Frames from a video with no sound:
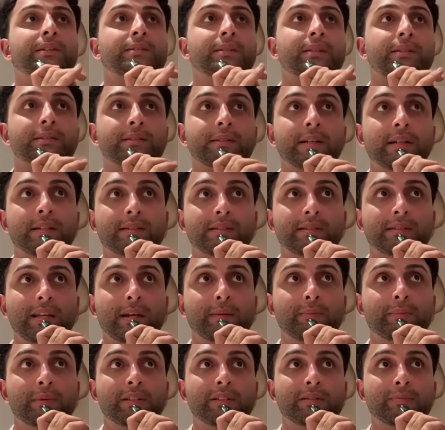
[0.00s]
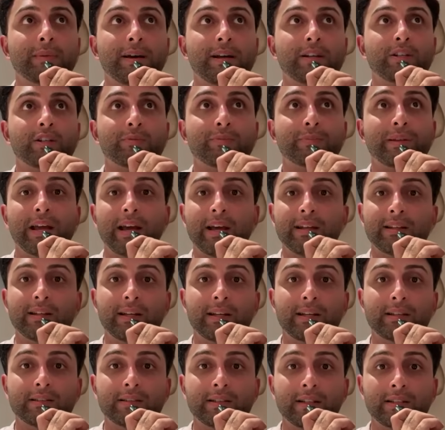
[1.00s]
since that semis matchup they had
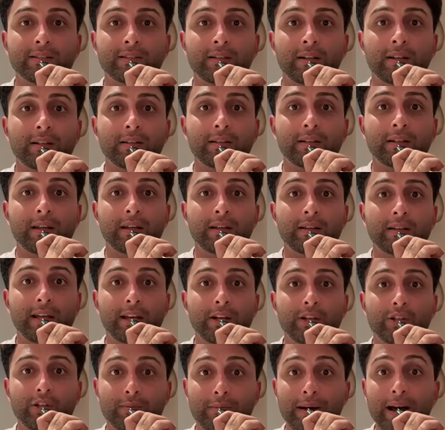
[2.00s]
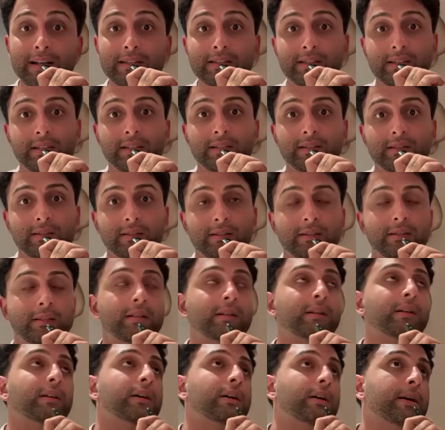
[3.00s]
against LaSalle in Asia Basket,
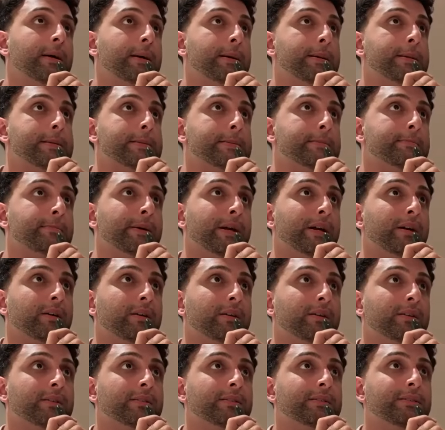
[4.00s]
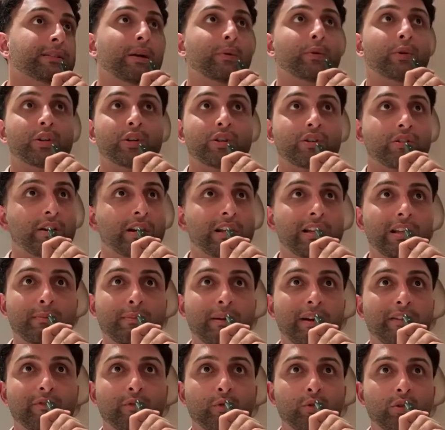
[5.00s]
because they were trailing
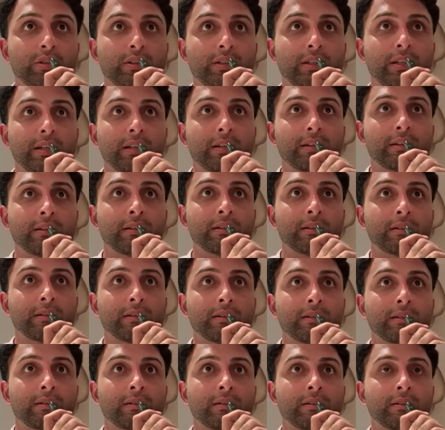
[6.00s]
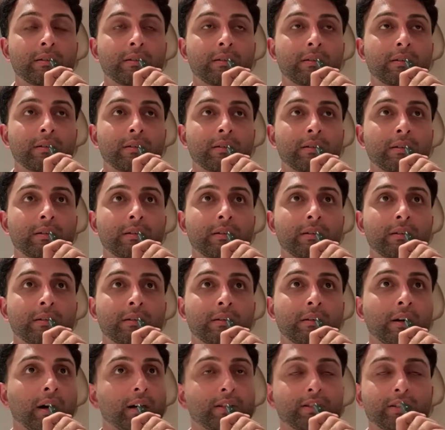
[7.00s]
by 14.
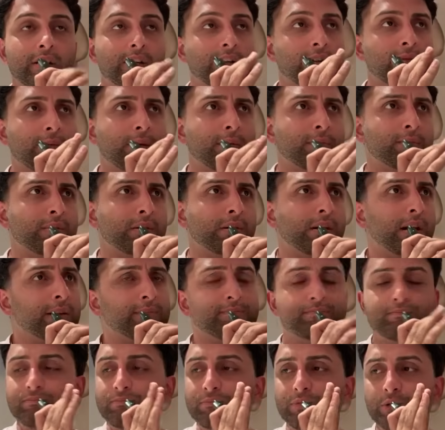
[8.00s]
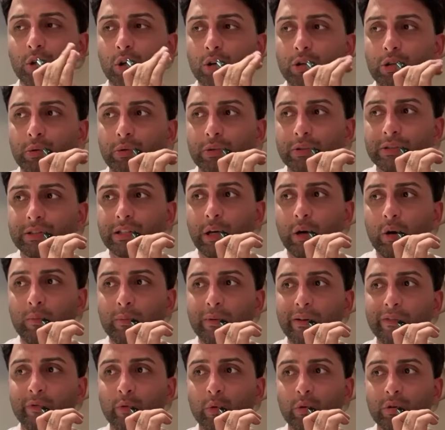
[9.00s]
Gosh, I remember I saw UST go
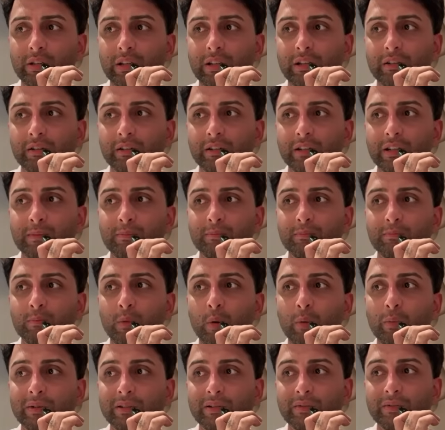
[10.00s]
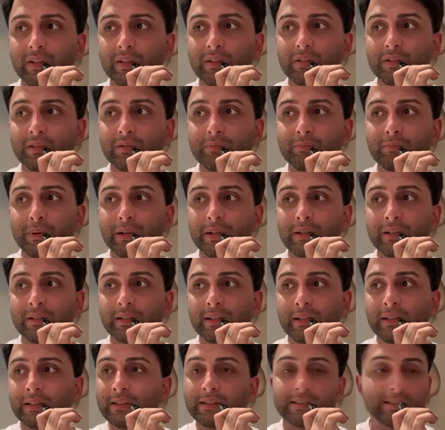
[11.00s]
by 14 early moments of the third
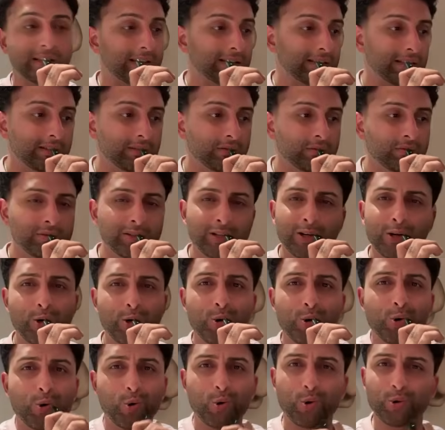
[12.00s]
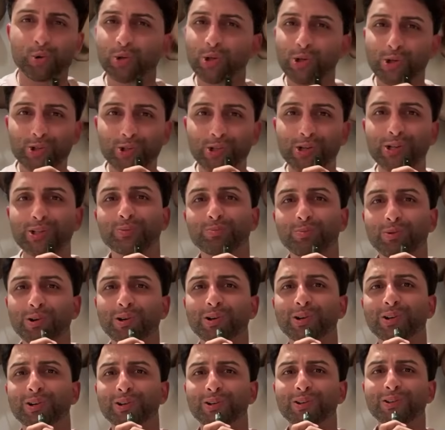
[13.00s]
period. I decided to order a
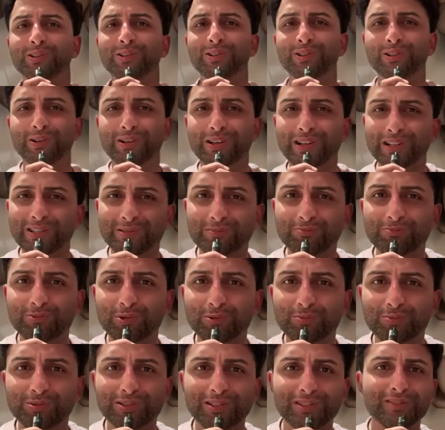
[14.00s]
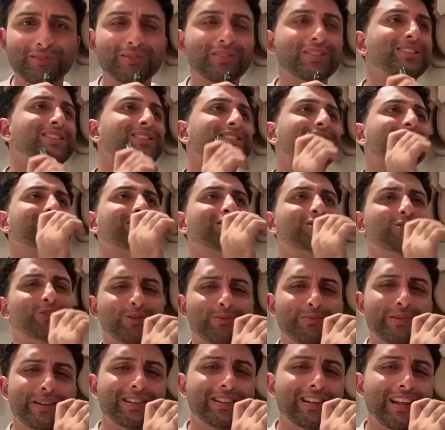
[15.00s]
cheeseburger, get some room service, enjoy
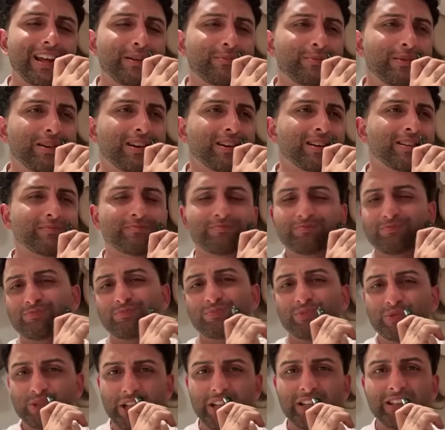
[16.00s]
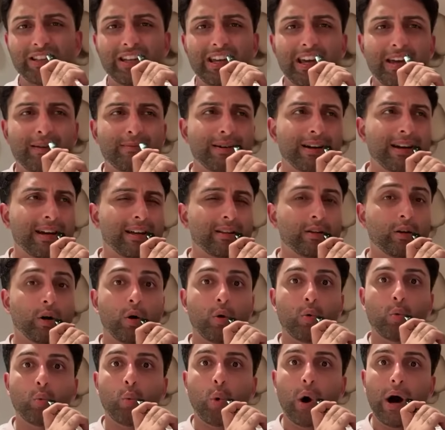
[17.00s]
my time here, check the game again.
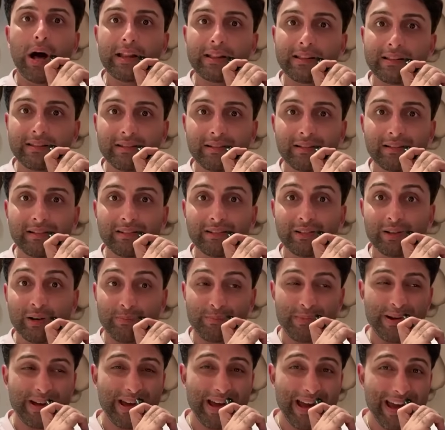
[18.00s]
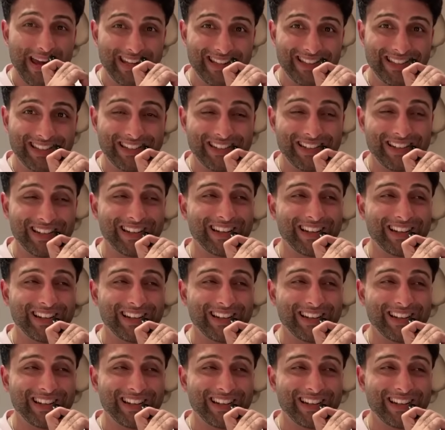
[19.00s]
Oh, what? They're up by 8?